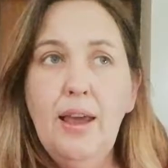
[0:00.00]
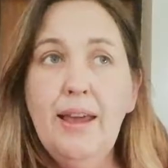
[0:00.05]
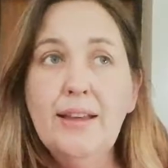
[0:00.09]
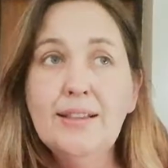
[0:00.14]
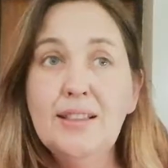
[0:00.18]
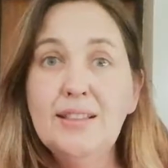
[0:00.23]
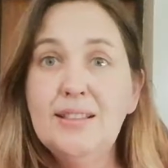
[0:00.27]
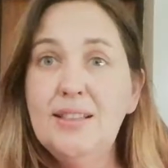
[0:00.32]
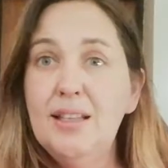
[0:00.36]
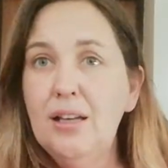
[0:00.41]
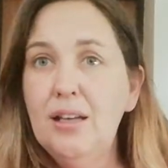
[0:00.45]

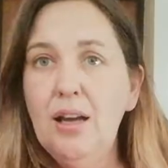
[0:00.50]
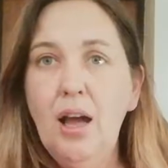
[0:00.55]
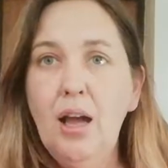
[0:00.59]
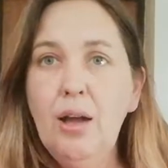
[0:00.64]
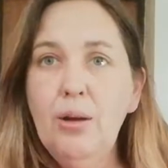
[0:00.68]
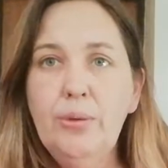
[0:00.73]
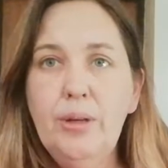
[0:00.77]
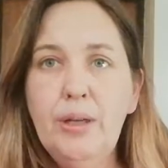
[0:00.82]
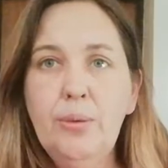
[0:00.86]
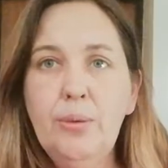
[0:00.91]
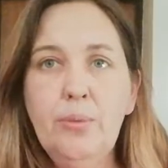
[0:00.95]
as I said,
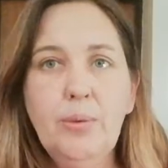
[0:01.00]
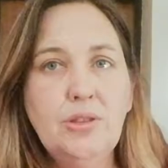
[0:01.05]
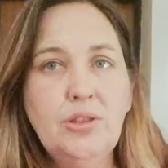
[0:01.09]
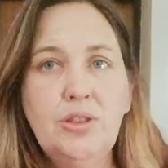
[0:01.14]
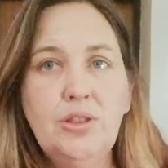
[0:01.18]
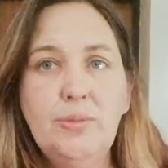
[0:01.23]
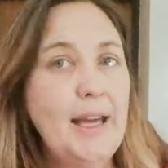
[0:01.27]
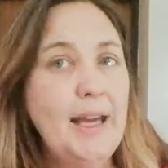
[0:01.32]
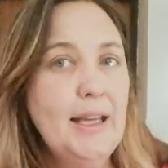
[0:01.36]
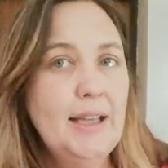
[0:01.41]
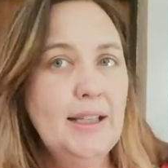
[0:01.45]
I already
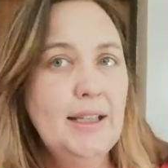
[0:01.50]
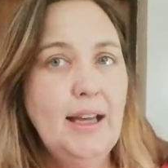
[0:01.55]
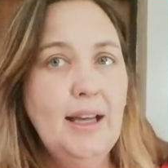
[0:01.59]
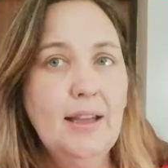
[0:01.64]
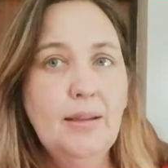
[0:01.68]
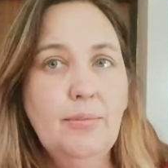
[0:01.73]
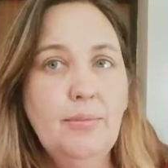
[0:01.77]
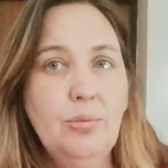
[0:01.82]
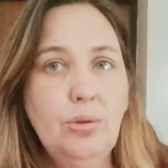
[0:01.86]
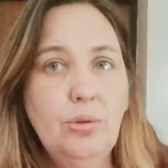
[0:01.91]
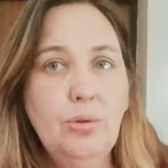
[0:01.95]
wanted to make another